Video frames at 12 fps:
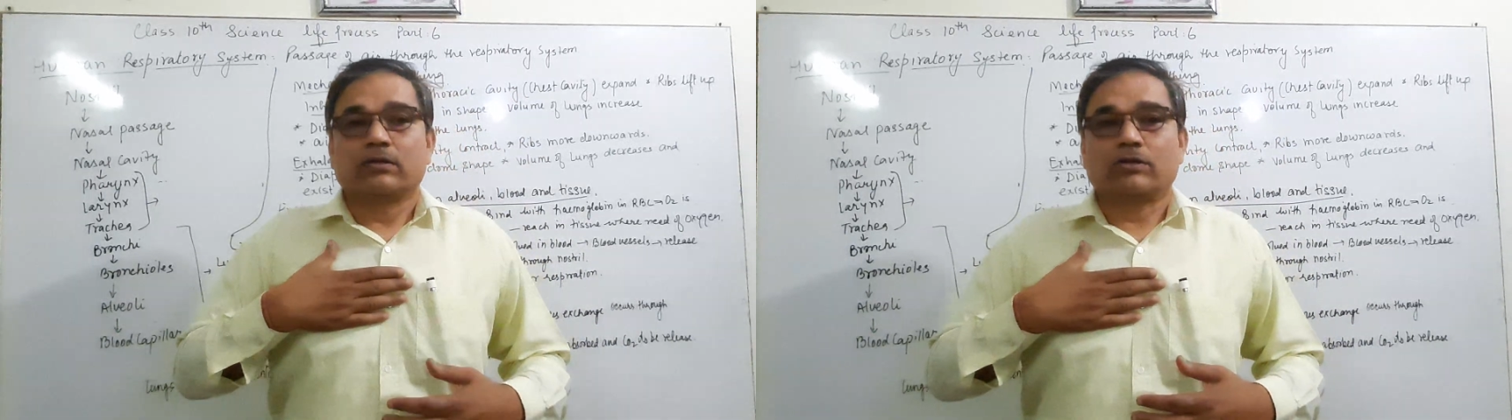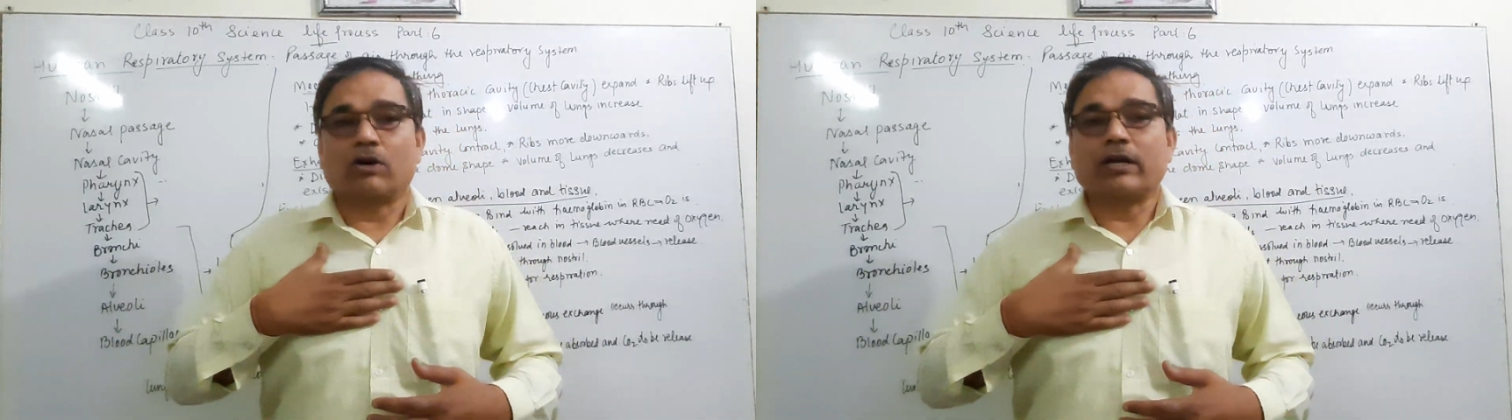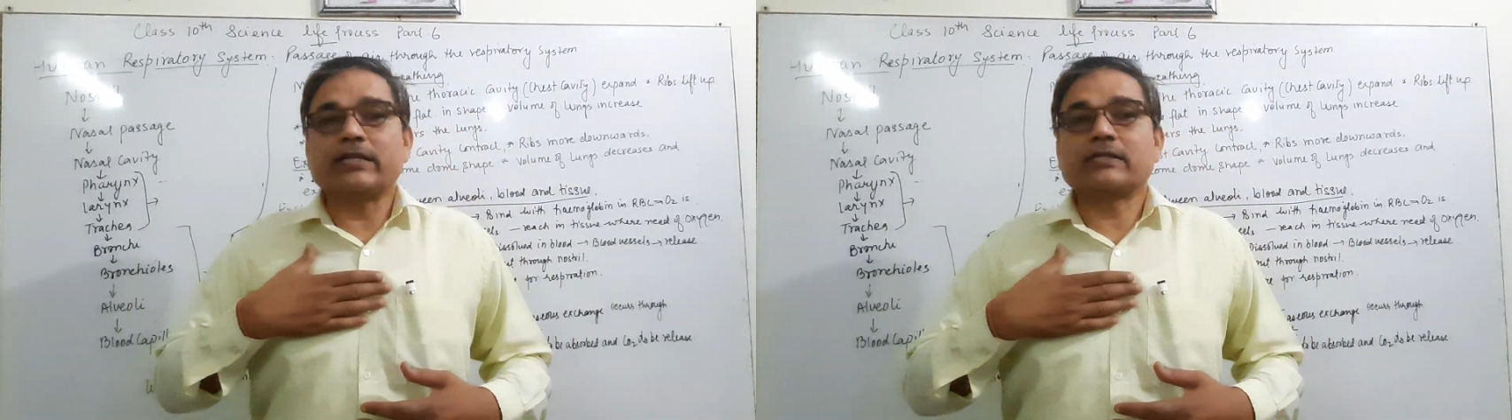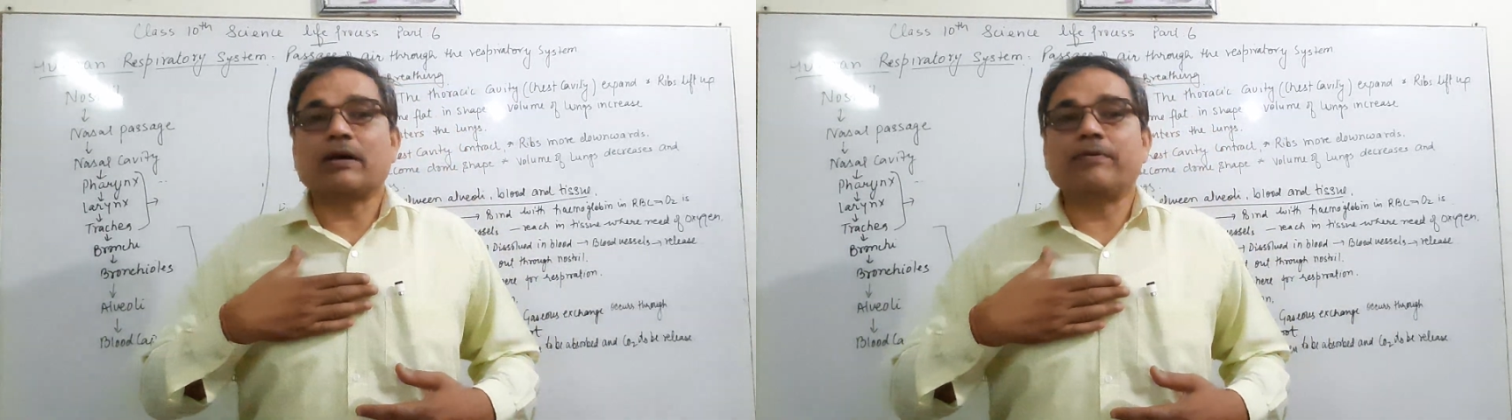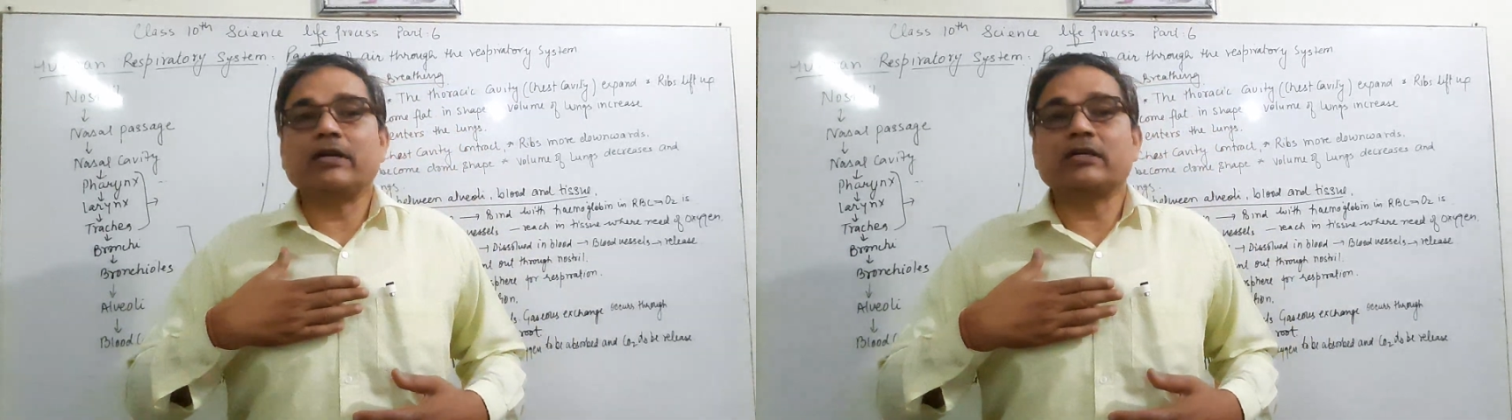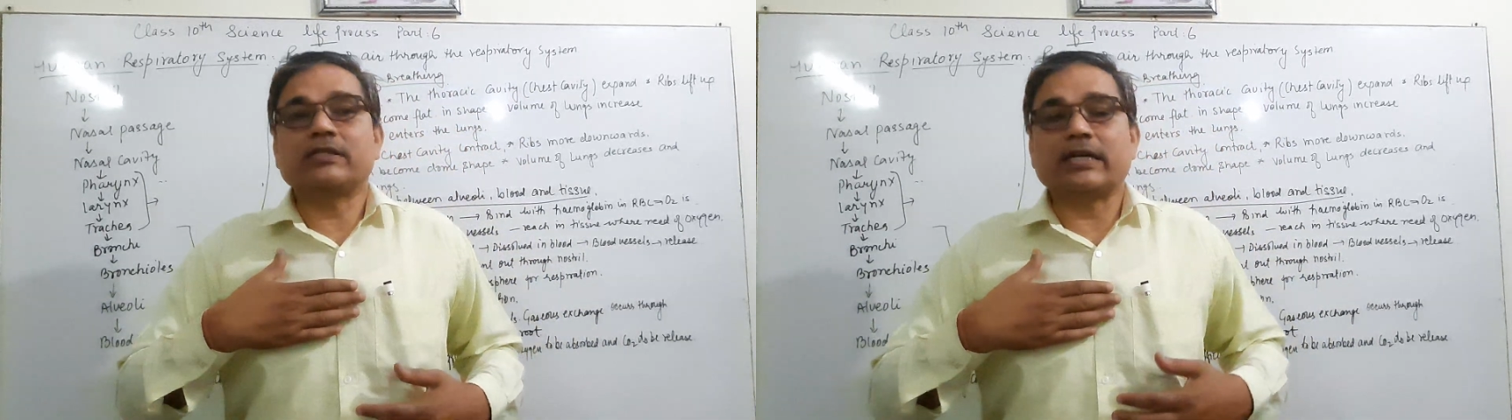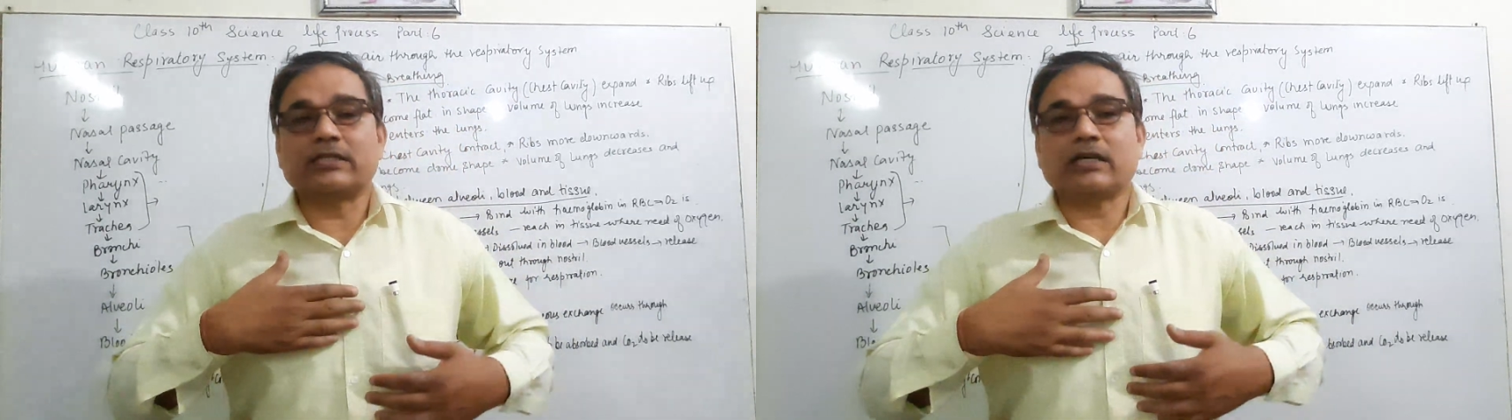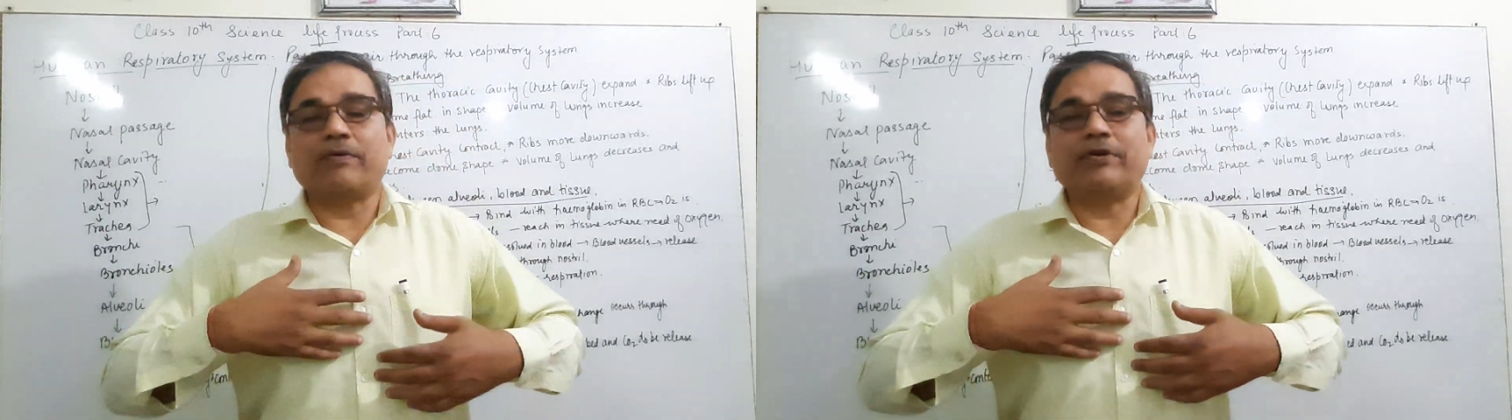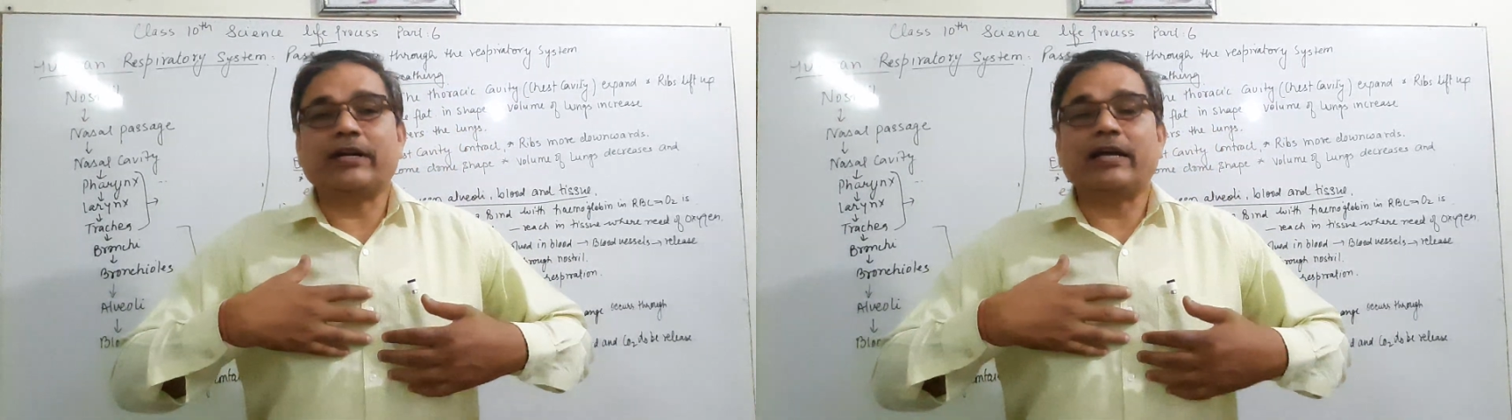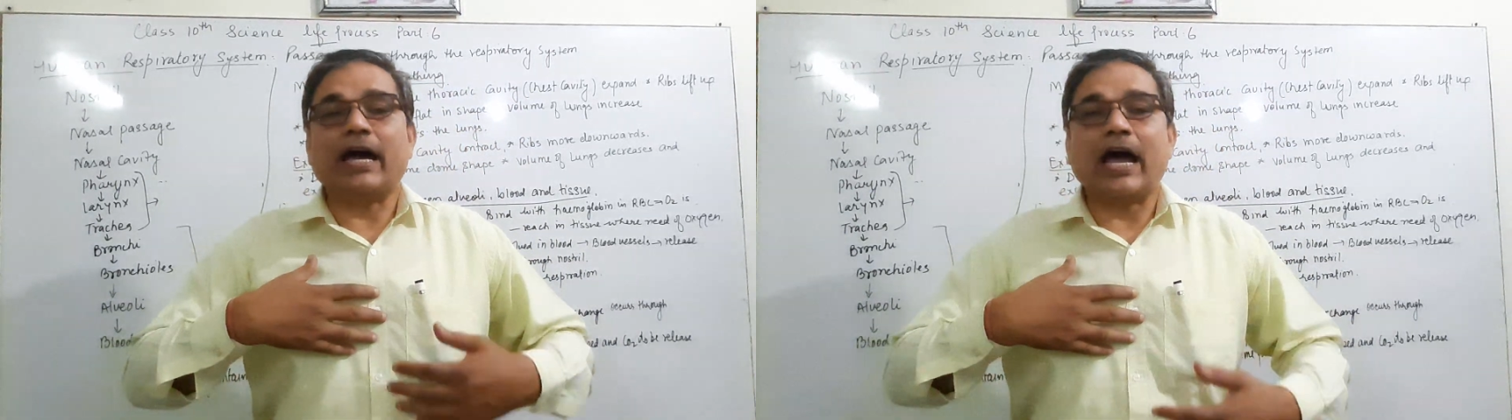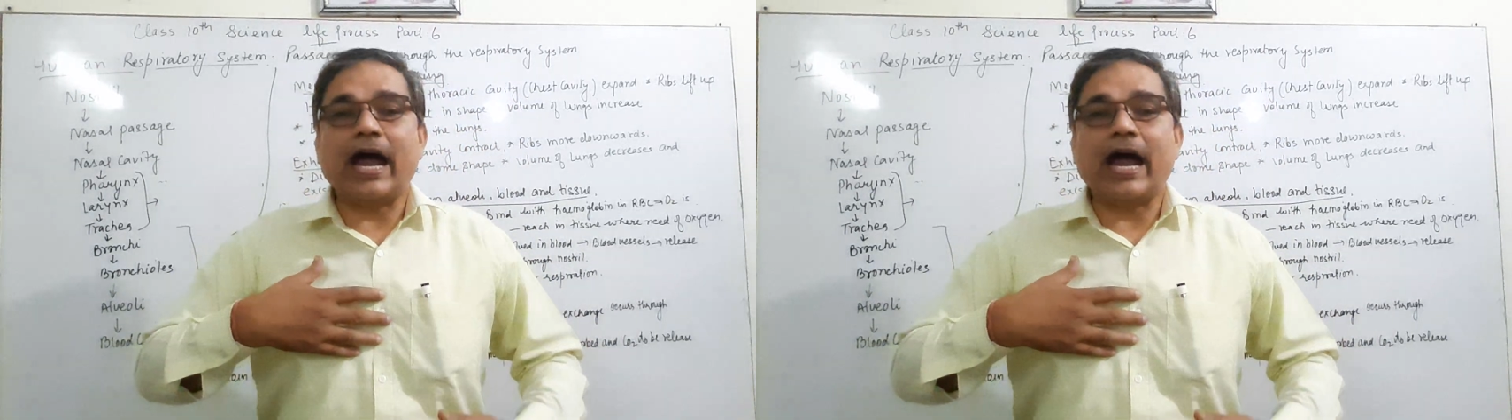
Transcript: thoracic cavity, chest cavity,